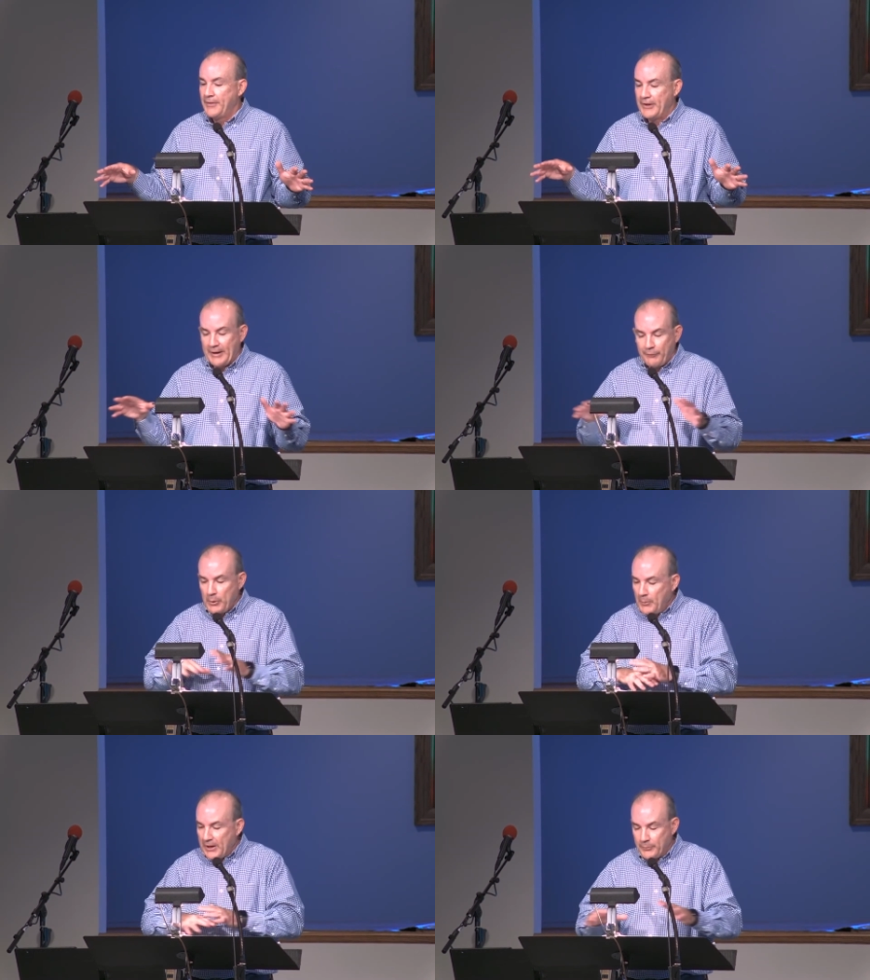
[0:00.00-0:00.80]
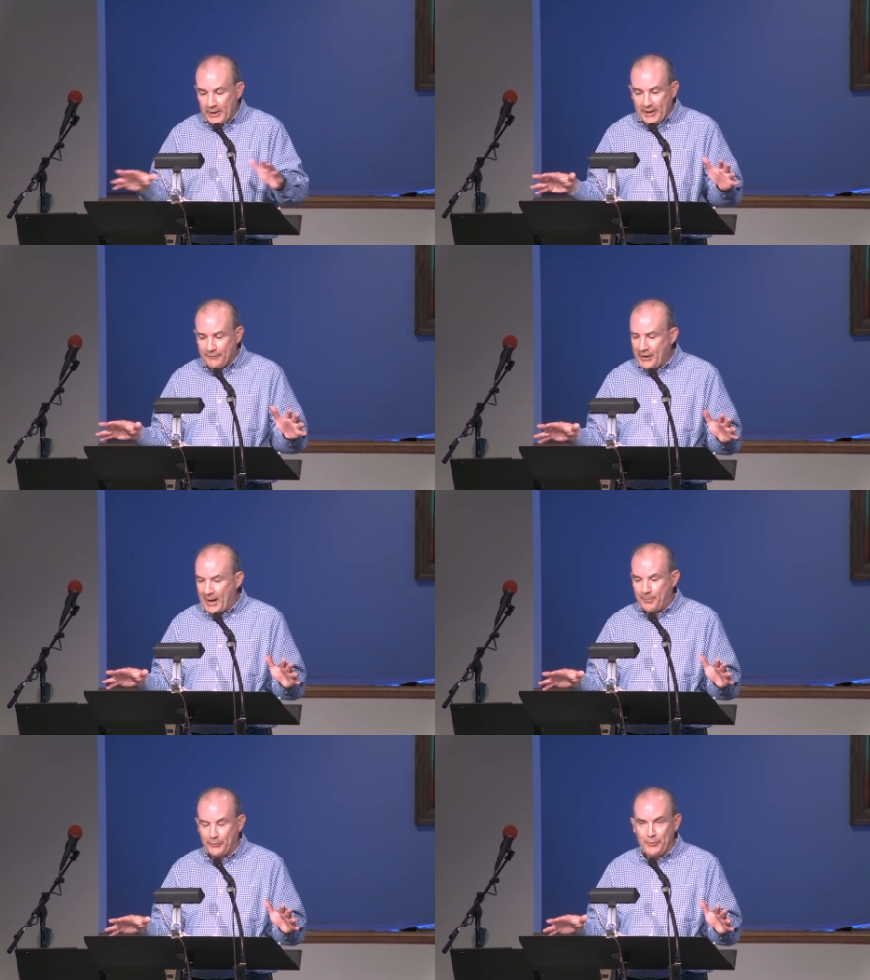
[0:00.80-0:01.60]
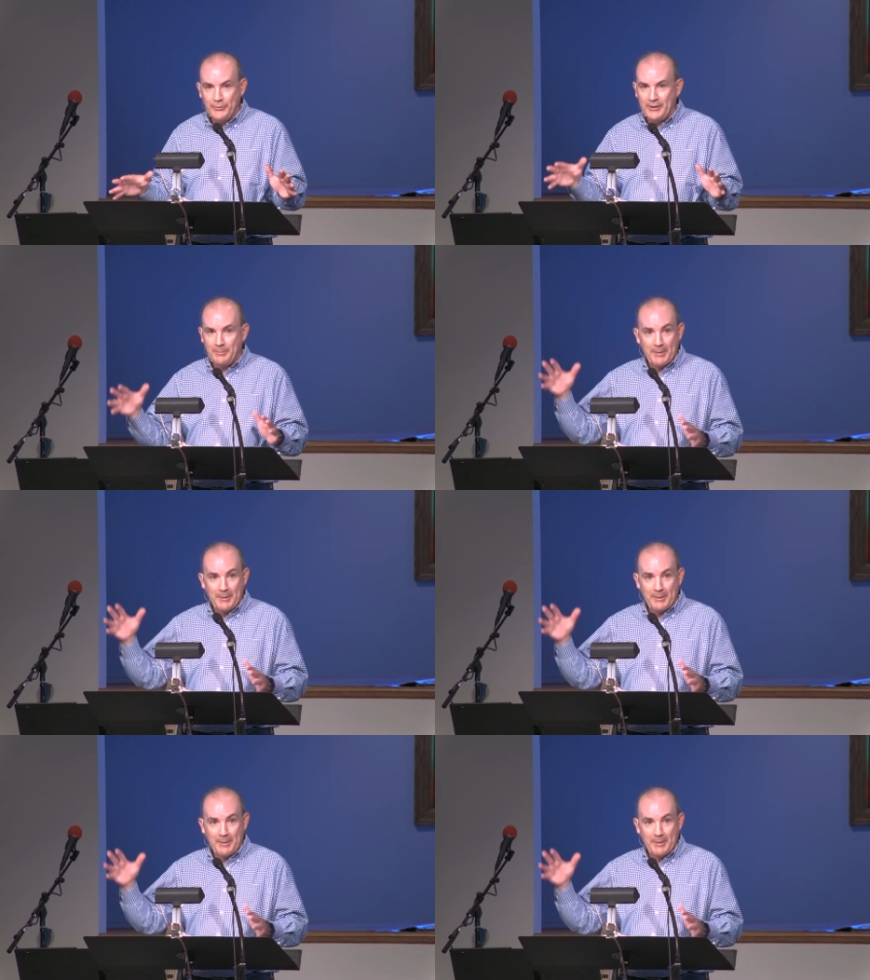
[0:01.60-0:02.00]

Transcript: That every week we give the opportunity,